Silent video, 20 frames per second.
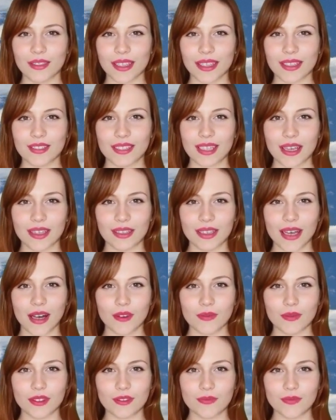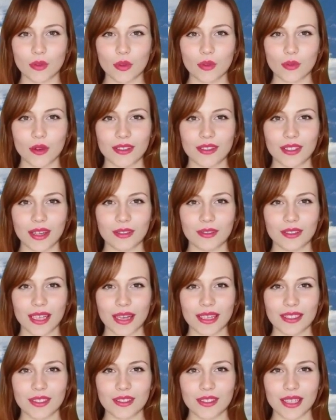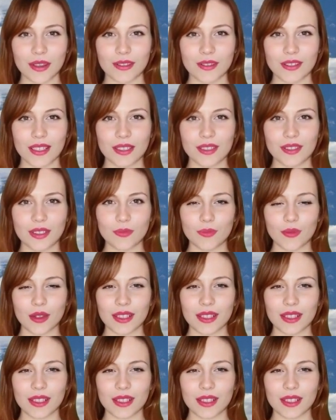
These get carried forward and get deducted